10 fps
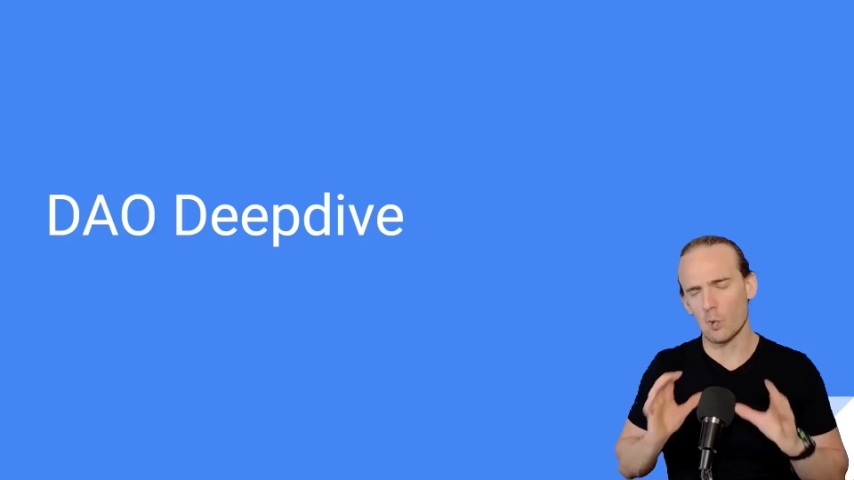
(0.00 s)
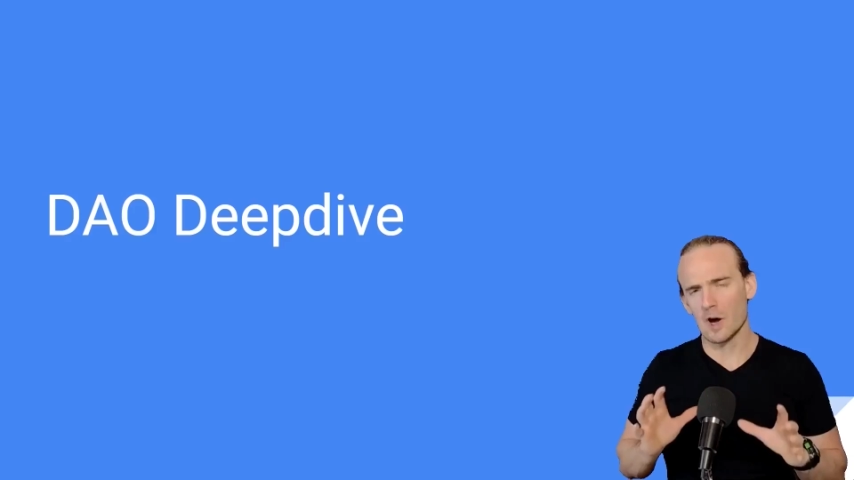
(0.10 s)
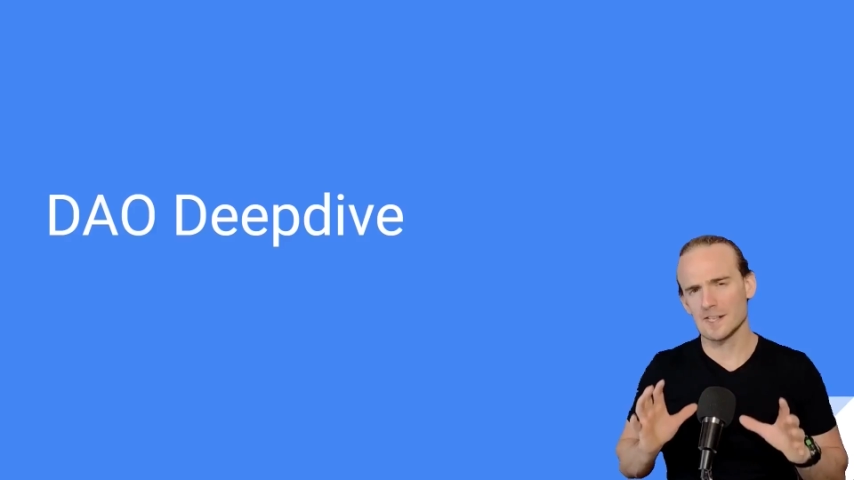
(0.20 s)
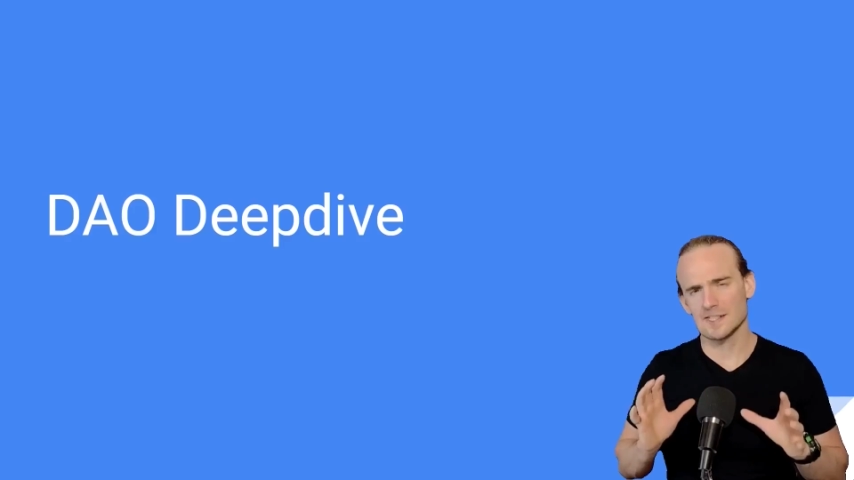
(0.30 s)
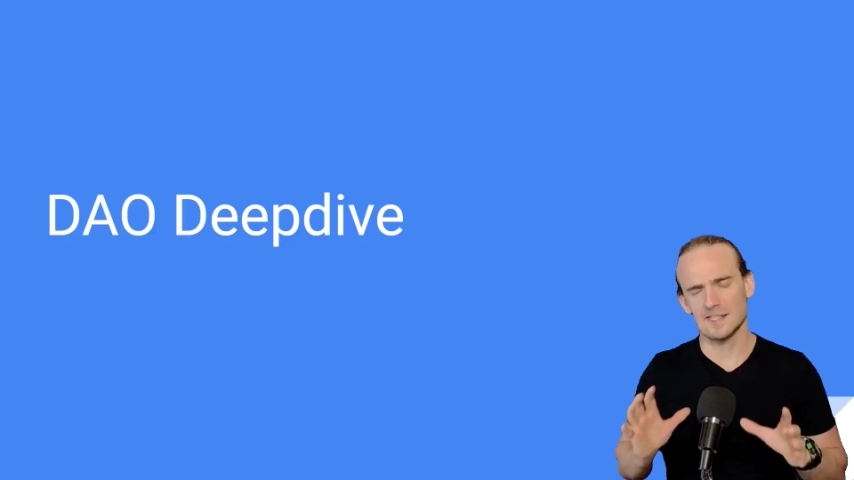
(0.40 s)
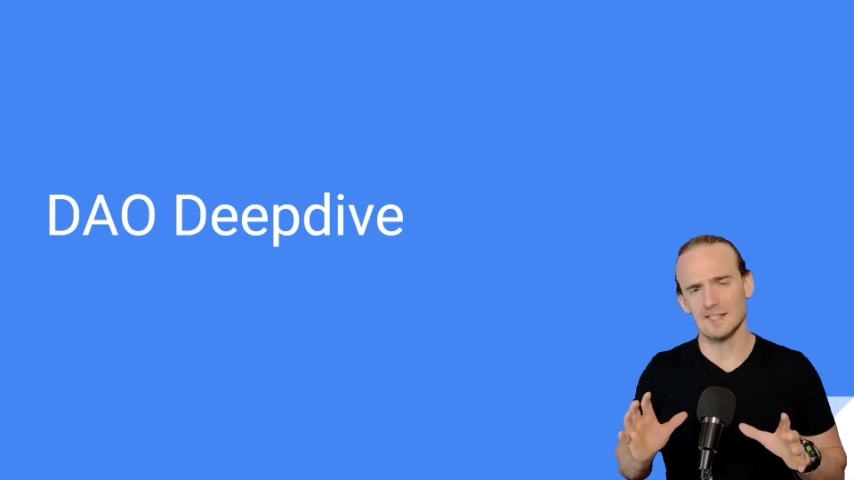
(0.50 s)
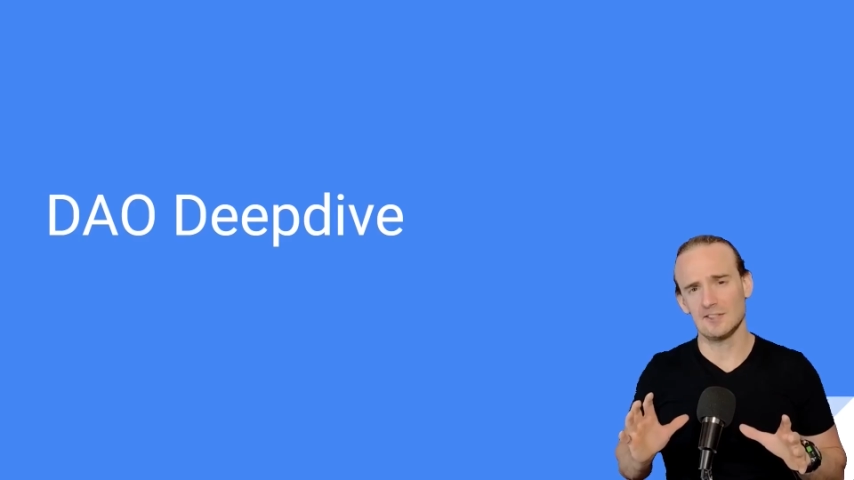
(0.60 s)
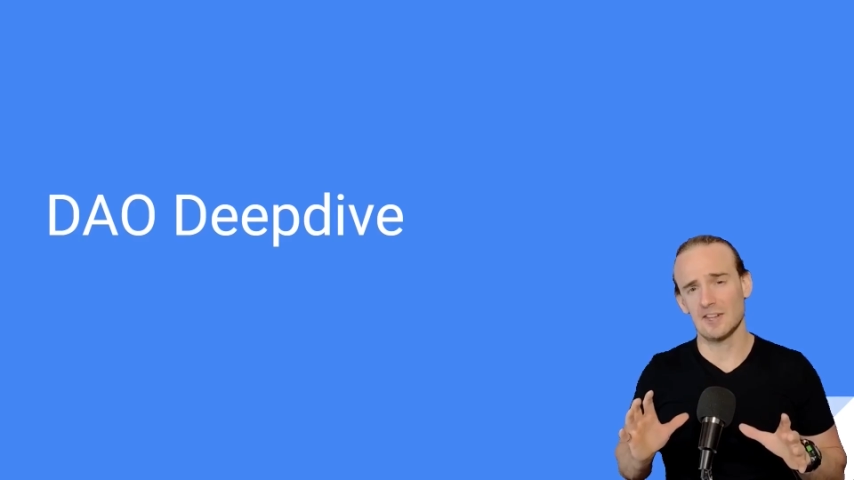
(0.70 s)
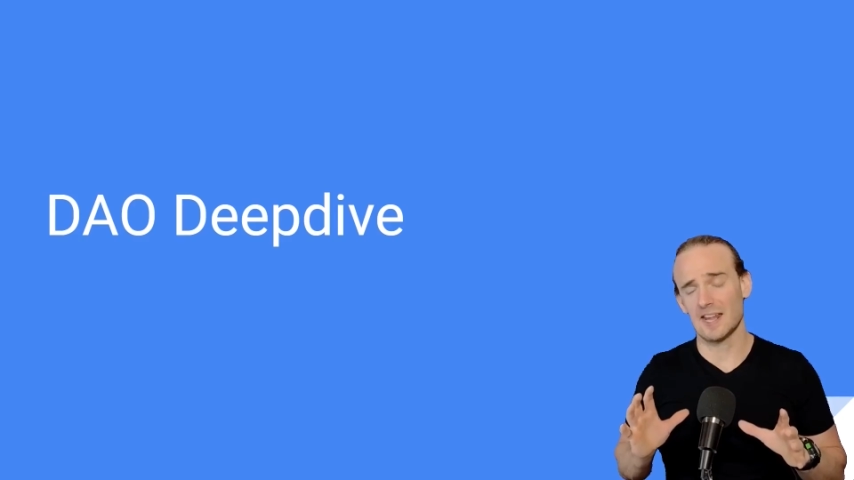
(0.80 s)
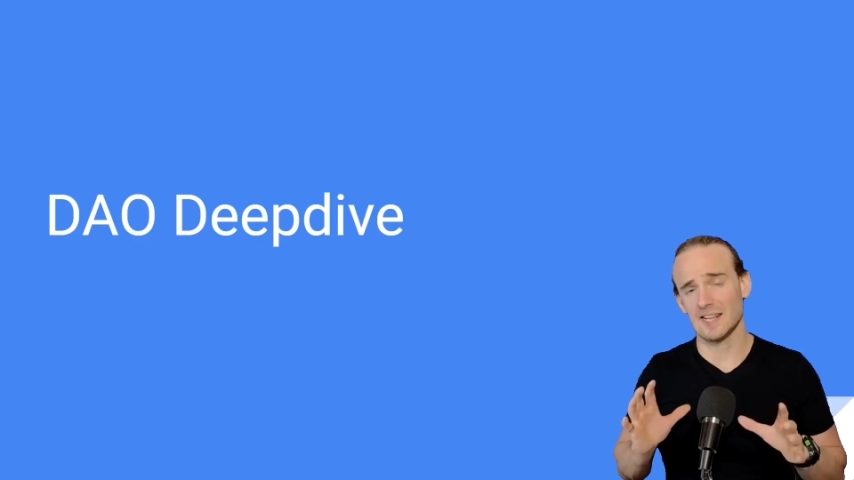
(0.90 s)
What
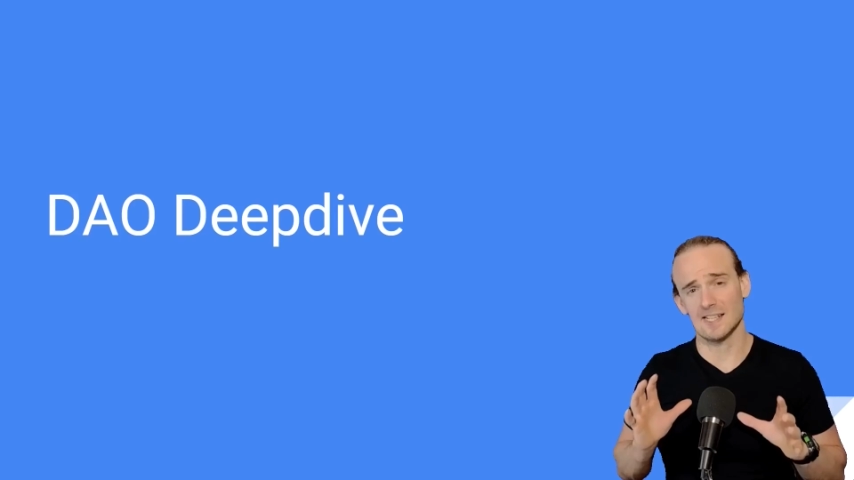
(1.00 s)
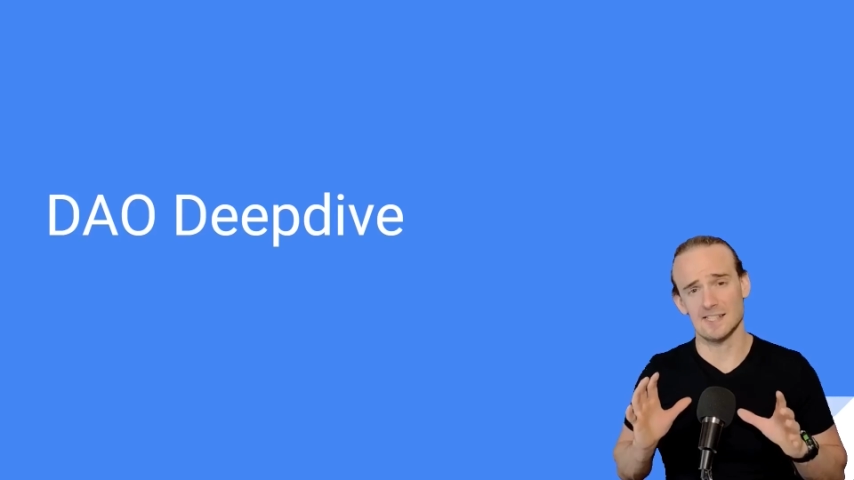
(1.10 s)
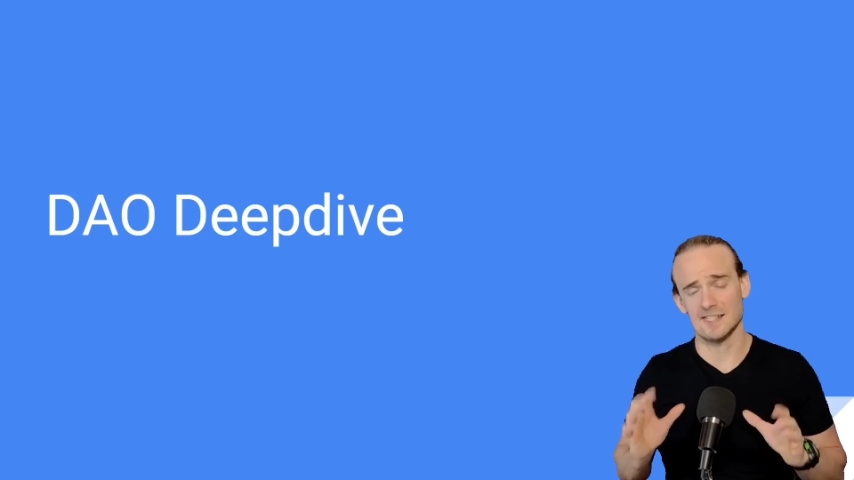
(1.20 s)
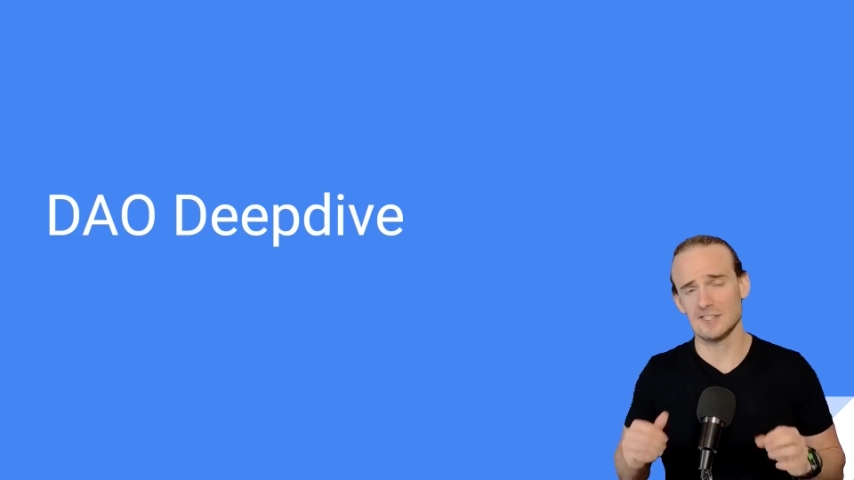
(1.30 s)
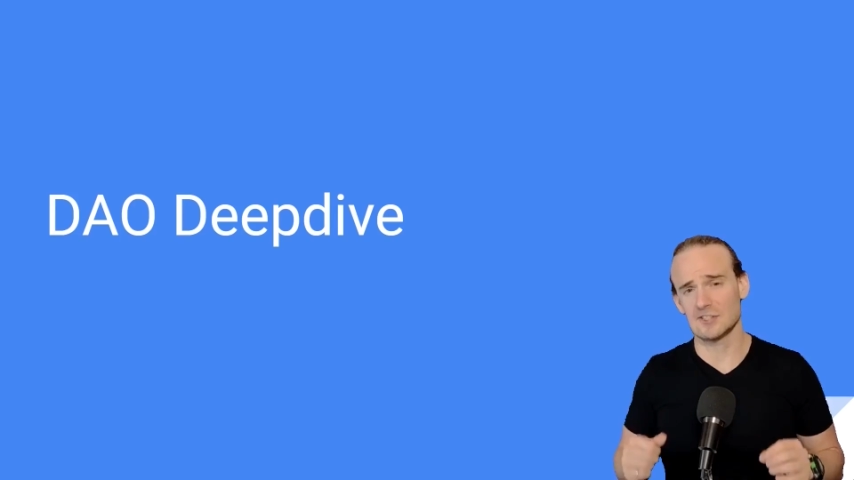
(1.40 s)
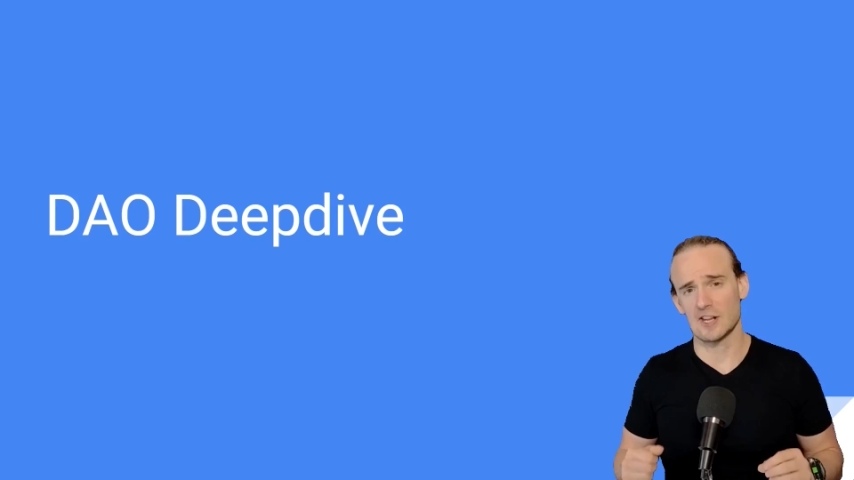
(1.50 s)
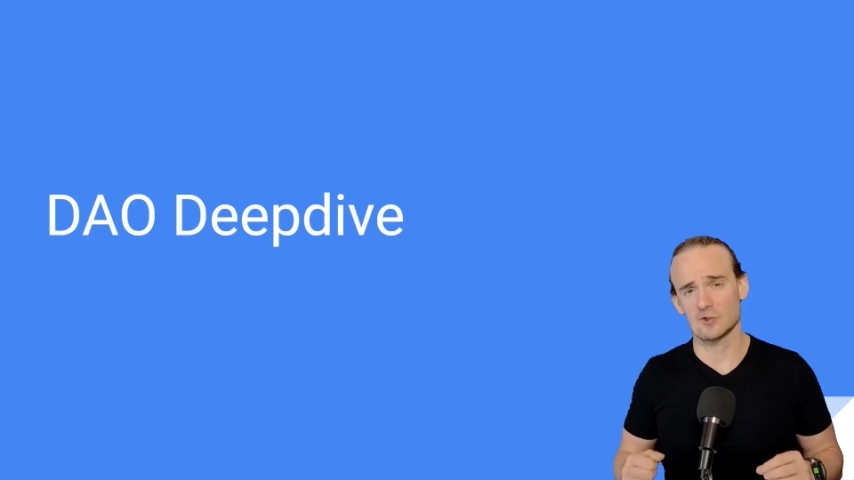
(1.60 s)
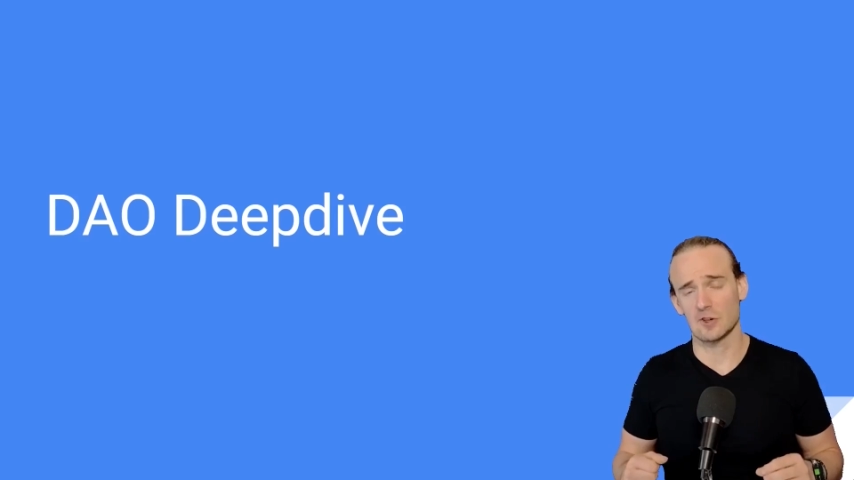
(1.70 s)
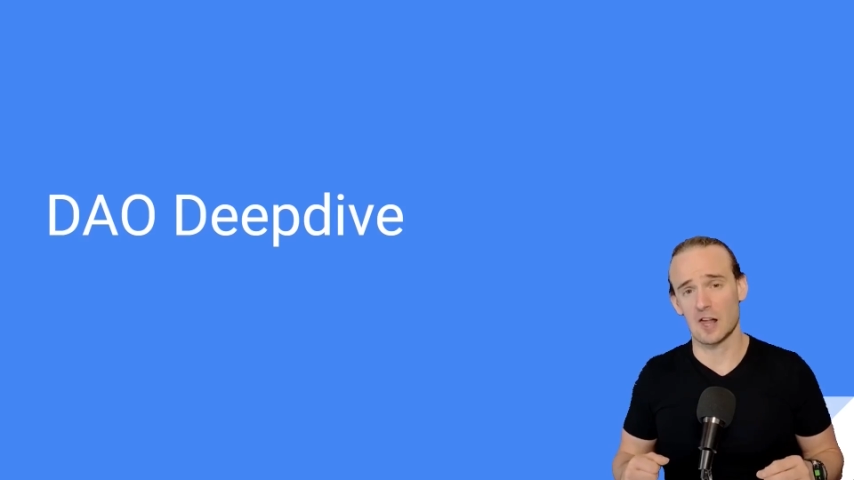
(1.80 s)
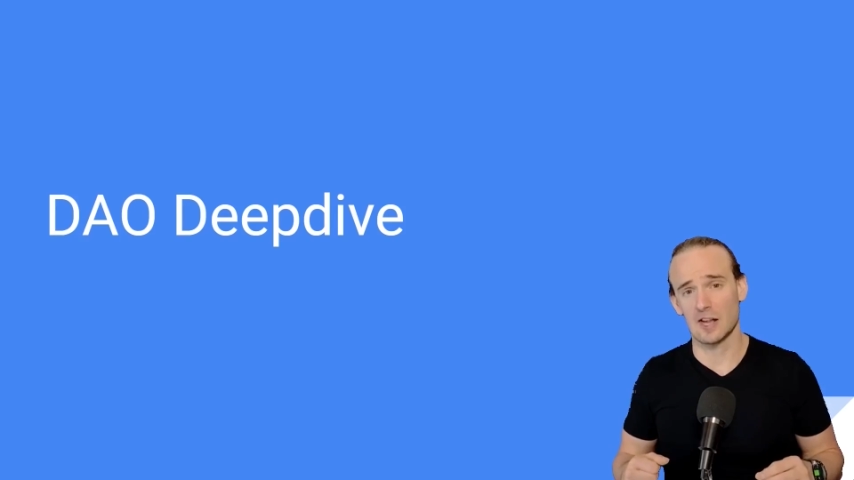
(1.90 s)
is a
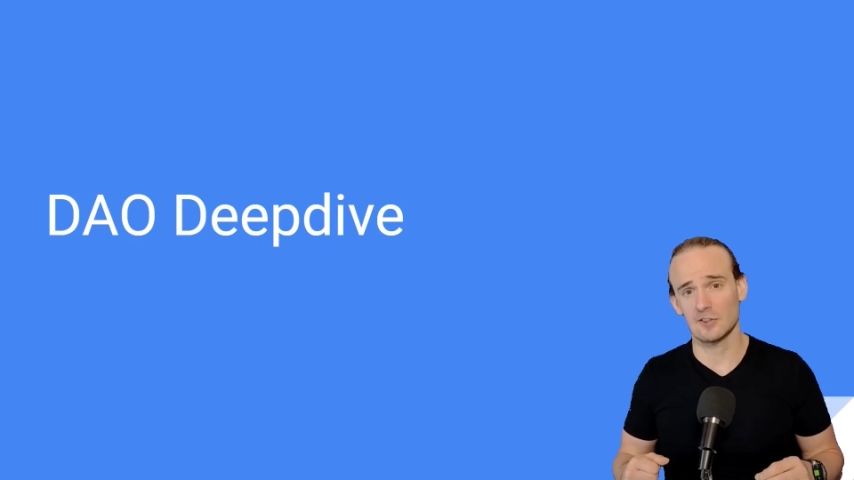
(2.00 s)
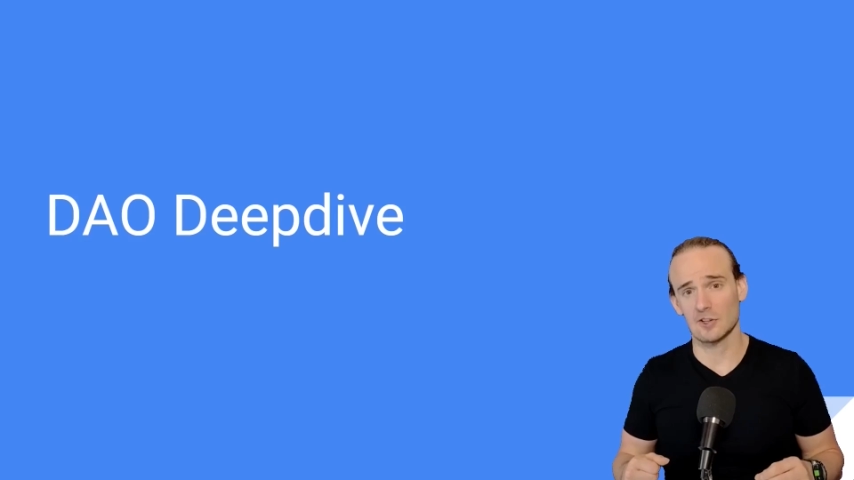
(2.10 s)
decentralized